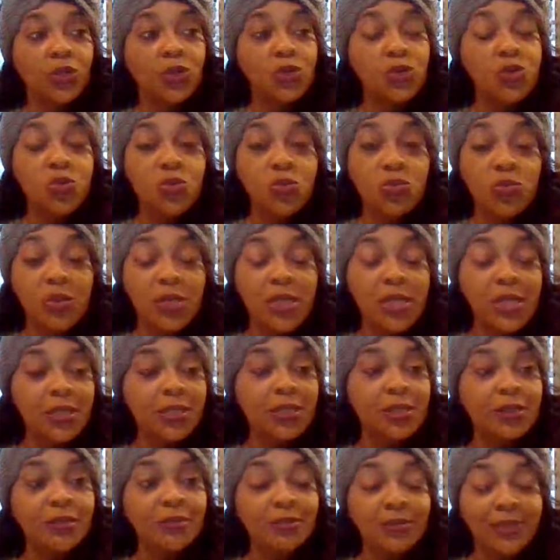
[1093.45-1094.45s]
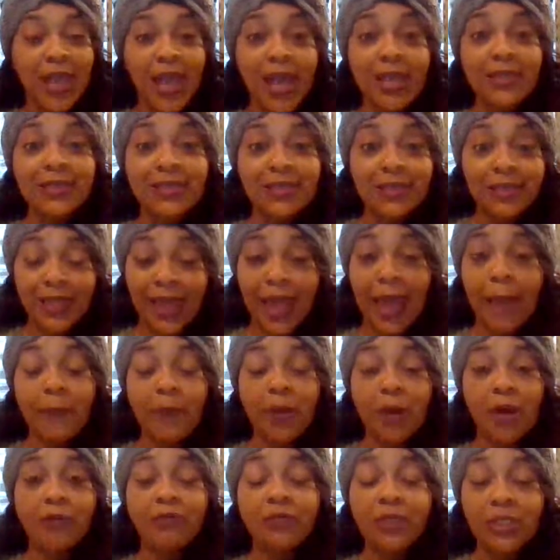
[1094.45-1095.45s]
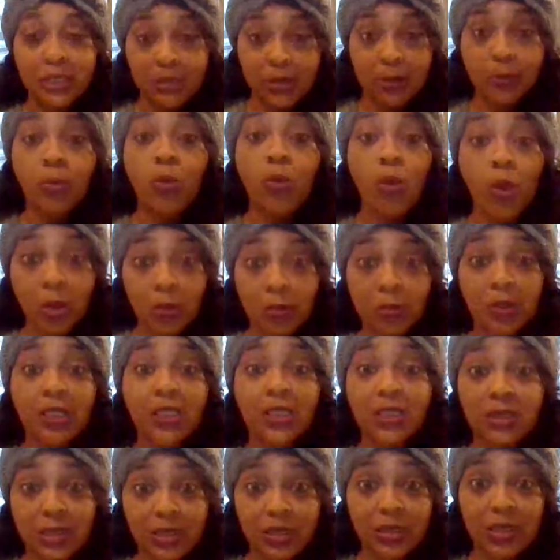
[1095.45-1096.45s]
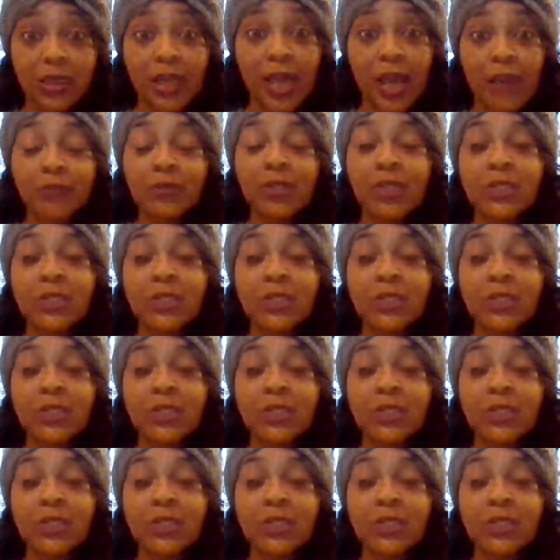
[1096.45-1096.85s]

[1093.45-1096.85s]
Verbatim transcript: you needed that slap of disappointment into your life,